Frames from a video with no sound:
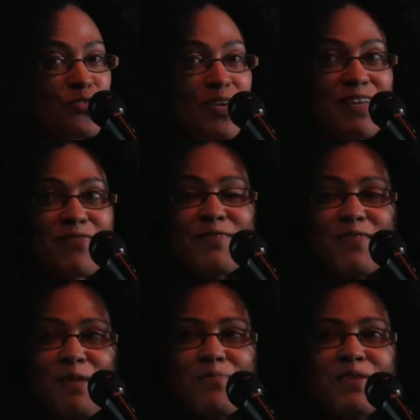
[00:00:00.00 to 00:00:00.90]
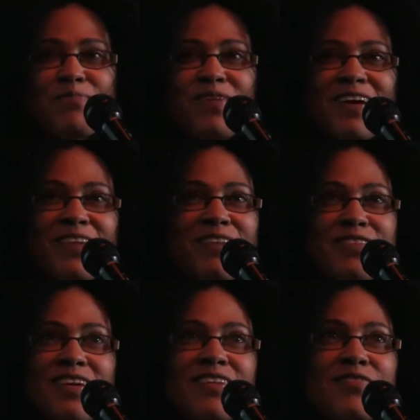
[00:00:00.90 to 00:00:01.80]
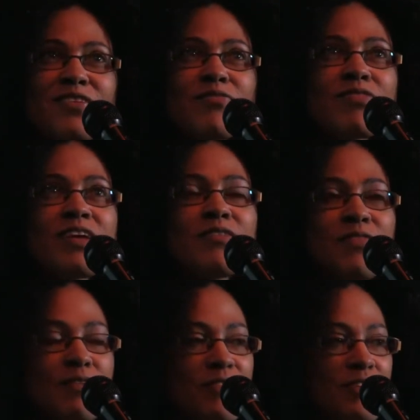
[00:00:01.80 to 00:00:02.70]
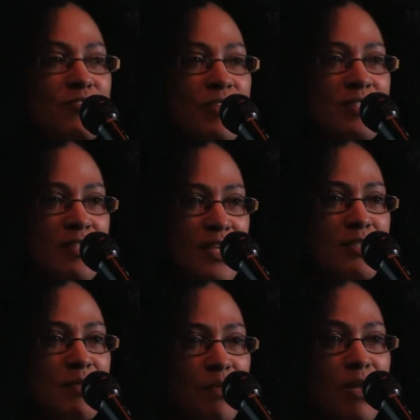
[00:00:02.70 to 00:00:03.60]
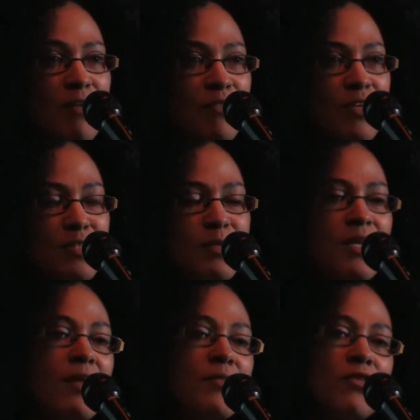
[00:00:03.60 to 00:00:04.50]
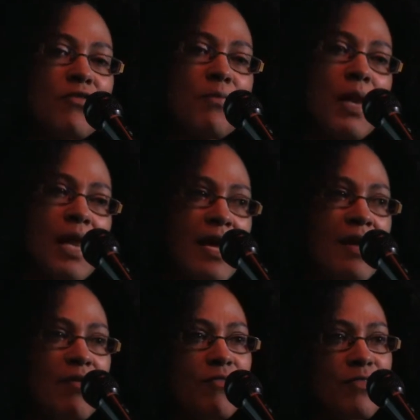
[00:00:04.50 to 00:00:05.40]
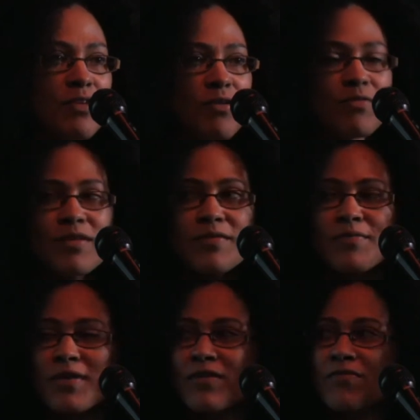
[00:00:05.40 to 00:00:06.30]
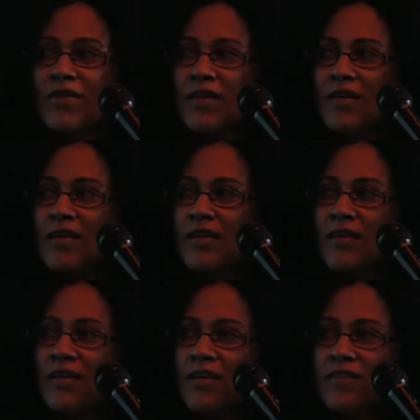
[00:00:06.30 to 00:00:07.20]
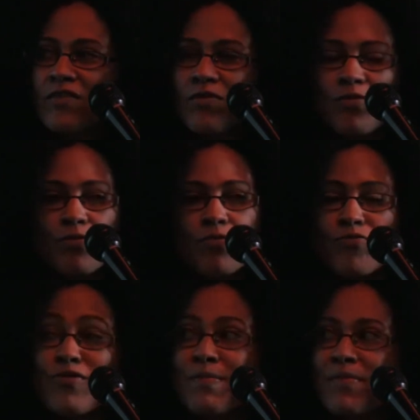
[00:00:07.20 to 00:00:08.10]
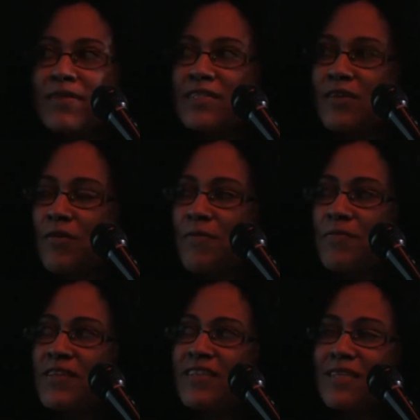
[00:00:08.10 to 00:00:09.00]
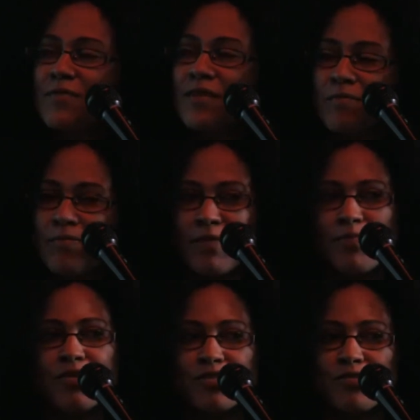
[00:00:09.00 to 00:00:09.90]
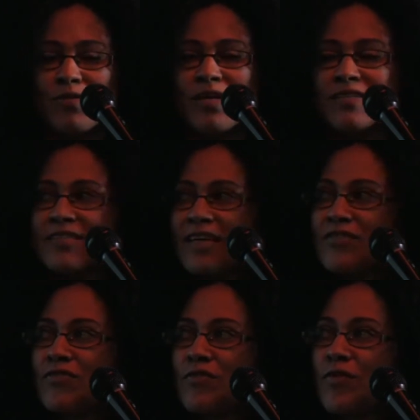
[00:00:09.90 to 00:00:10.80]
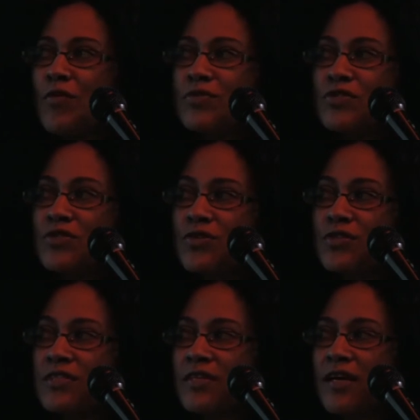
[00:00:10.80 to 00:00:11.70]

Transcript: do anything without being, I think anything creative, anything interesting has to be playful. There has to be an element of play, of, you know, some kind of, it's not all grim. So these are some of my personal understandings of open source.